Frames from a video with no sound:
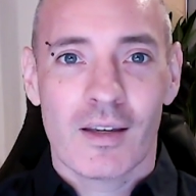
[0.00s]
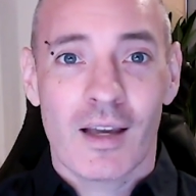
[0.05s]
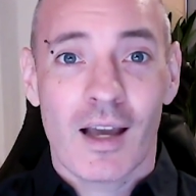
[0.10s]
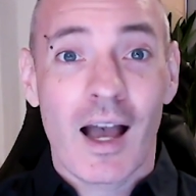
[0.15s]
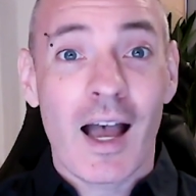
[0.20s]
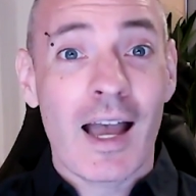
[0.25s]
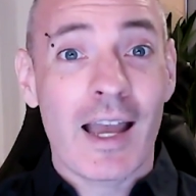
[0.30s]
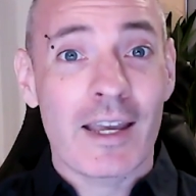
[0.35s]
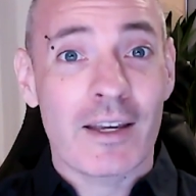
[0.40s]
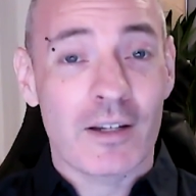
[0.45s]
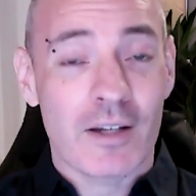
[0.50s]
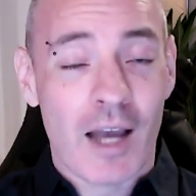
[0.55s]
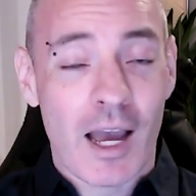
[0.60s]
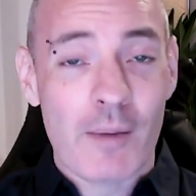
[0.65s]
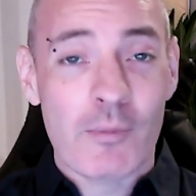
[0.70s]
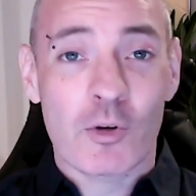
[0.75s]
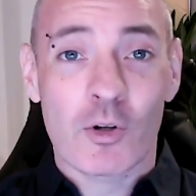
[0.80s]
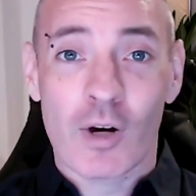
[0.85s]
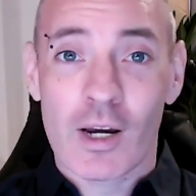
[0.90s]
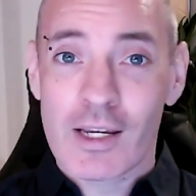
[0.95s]
Hi,
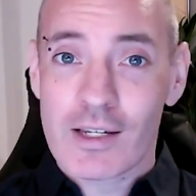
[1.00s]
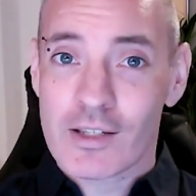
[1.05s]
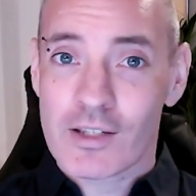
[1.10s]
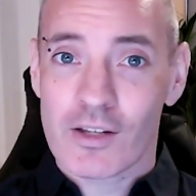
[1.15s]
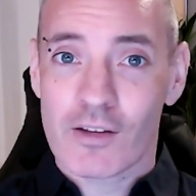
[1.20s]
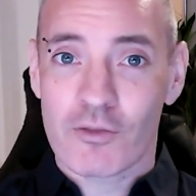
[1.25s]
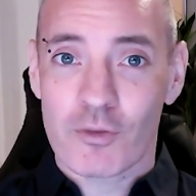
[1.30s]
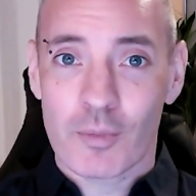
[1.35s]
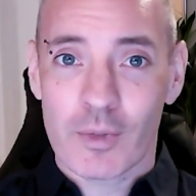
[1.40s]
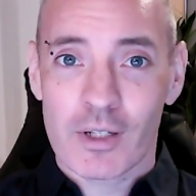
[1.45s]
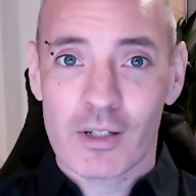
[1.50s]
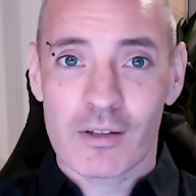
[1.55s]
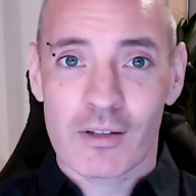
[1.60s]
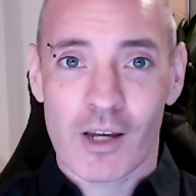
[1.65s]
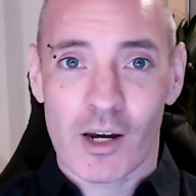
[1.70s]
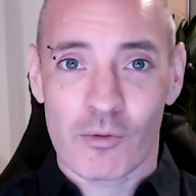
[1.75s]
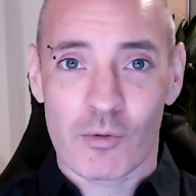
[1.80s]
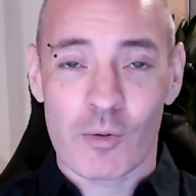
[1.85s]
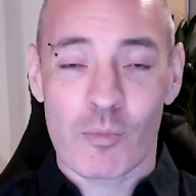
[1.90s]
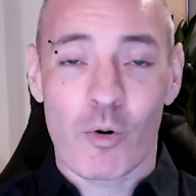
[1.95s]
I'm Craig Silverman,
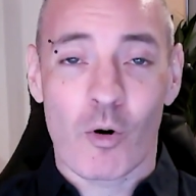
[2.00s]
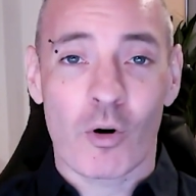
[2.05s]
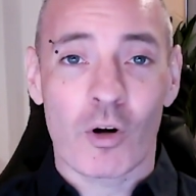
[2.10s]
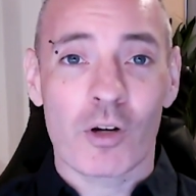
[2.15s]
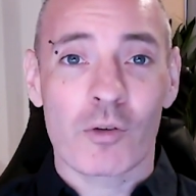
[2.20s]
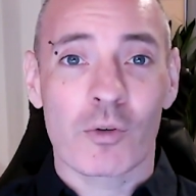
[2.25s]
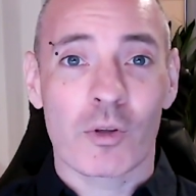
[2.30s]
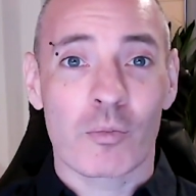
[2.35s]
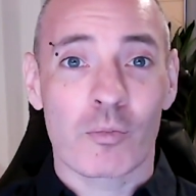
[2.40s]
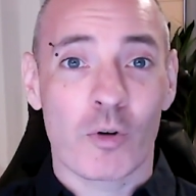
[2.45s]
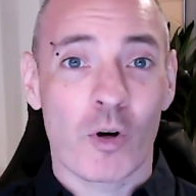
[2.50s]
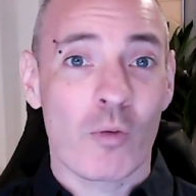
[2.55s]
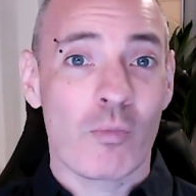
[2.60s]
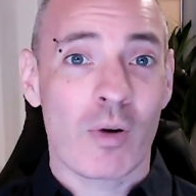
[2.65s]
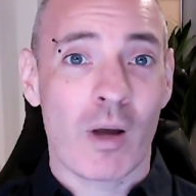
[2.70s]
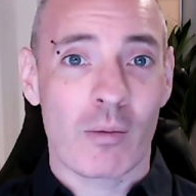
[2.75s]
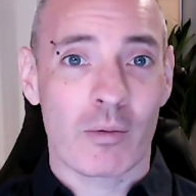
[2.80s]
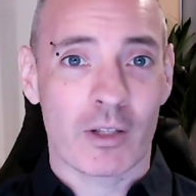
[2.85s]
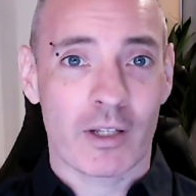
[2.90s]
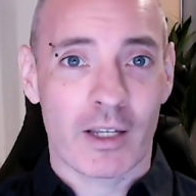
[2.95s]
a reporter with
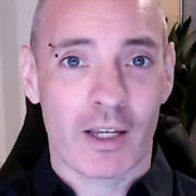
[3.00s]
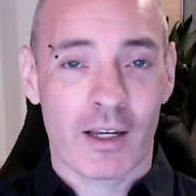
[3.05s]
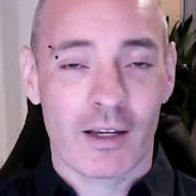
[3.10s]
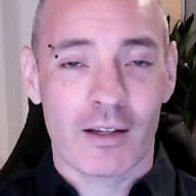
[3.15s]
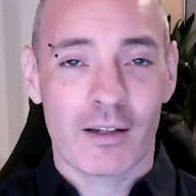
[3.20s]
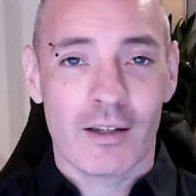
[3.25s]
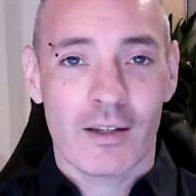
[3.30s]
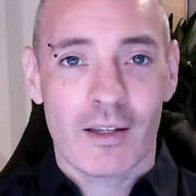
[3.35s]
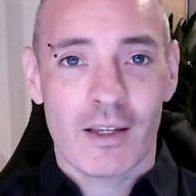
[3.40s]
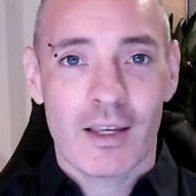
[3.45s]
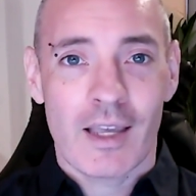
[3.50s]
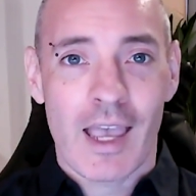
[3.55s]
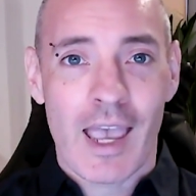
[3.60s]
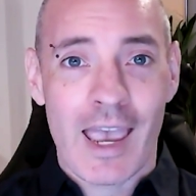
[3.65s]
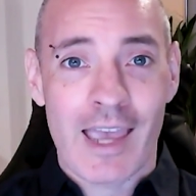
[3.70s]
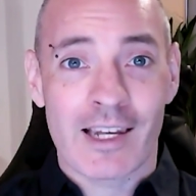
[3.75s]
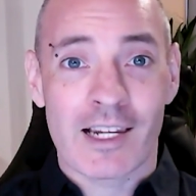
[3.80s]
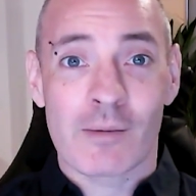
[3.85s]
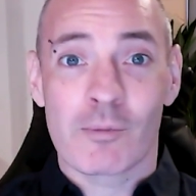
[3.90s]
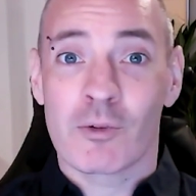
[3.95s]
ProPublica,
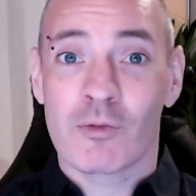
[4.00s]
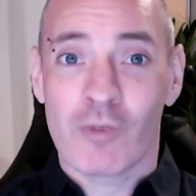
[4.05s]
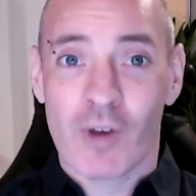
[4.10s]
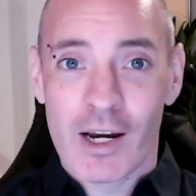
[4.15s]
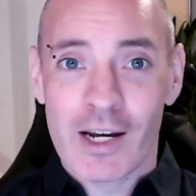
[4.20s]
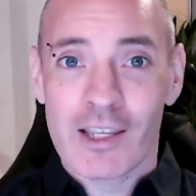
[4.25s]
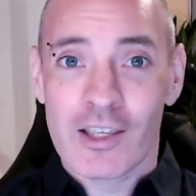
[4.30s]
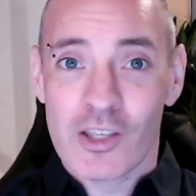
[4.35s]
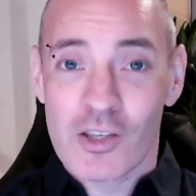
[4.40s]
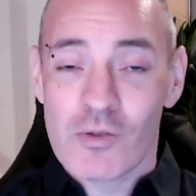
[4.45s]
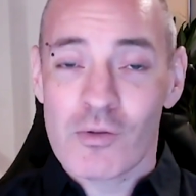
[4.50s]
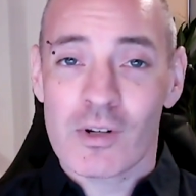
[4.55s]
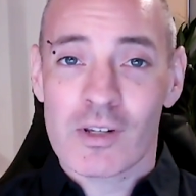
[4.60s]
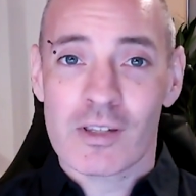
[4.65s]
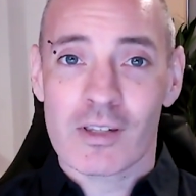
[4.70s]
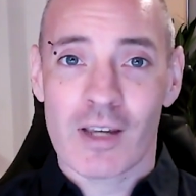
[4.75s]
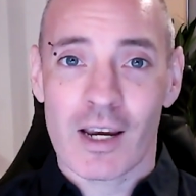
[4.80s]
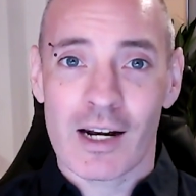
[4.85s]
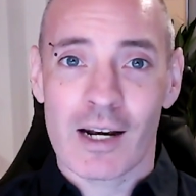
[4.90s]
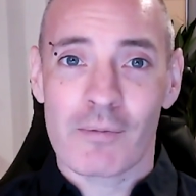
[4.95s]
and I'm inviting you to
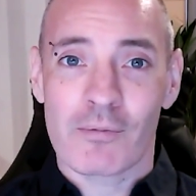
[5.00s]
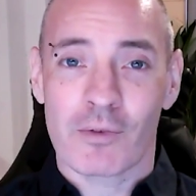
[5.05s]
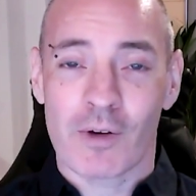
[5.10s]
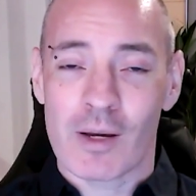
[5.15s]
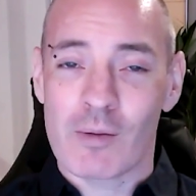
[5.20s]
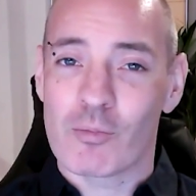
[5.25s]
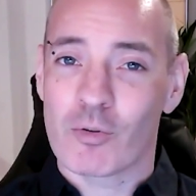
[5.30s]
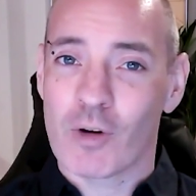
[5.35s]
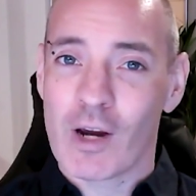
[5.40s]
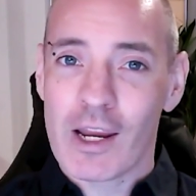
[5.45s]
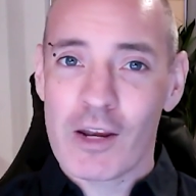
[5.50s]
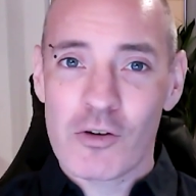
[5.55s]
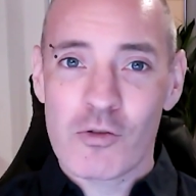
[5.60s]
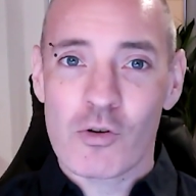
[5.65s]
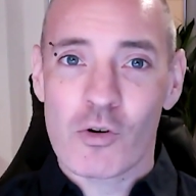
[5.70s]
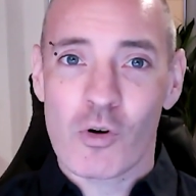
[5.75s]
sign up for a brand new